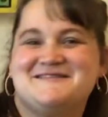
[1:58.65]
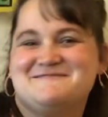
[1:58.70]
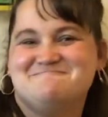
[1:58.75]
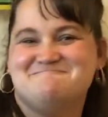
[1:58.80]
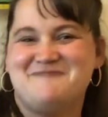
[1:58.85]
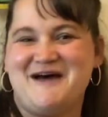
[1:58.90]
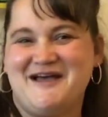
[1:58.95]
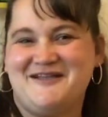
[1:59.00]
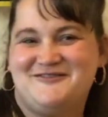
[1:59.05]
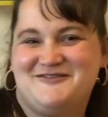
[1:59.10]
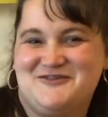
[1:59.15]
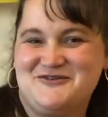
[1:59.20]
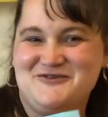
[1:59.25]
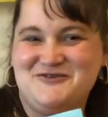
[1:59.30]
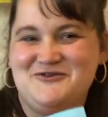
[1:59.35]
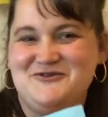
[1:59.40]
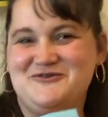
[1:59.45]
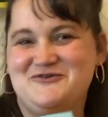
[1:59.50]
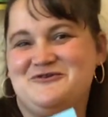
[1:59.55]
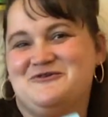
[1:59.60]
my
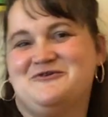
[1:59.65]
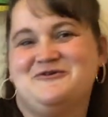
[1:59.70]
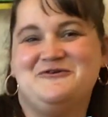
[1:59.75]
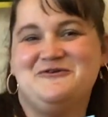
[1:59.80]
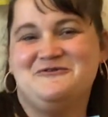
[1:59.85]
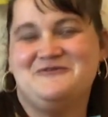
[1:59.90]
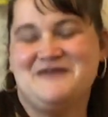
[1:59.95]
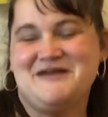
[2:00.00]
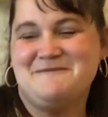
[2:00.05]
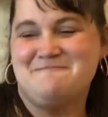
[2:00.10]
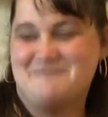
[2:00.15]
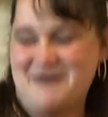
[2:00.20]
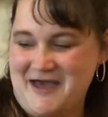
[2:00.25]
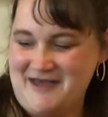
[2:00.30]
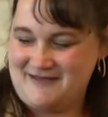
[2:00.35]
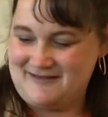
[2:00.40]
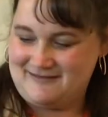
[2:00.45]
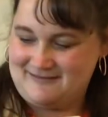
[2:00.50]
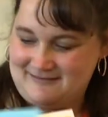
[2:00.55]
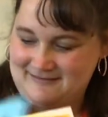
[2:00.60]
2 groovy
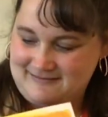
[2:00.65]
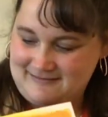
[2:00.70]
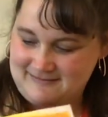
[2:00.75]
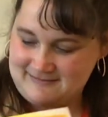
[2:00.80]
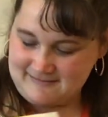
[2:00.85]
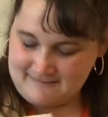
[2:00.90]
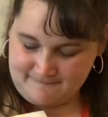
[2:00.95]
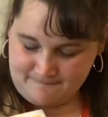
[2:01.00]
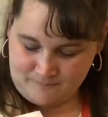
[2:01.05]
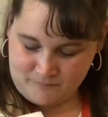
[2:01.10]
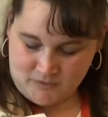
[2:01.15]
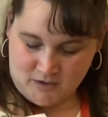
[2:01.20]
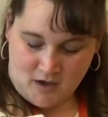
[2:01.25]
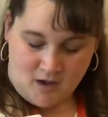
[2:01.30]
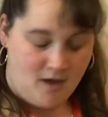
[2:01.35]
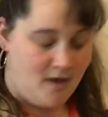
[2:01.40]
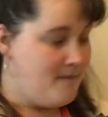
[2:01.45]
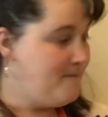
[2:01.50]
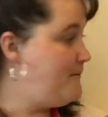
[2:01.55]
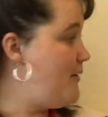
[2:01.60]
buttons.
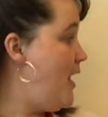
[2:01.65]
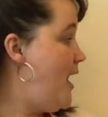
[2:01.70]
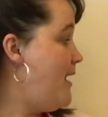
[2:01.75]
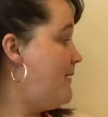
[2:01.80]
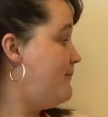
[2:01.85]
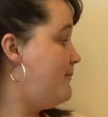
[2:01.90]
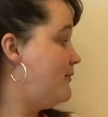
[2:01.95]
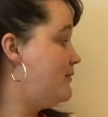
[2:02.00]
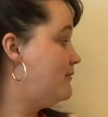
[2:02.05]
Pop!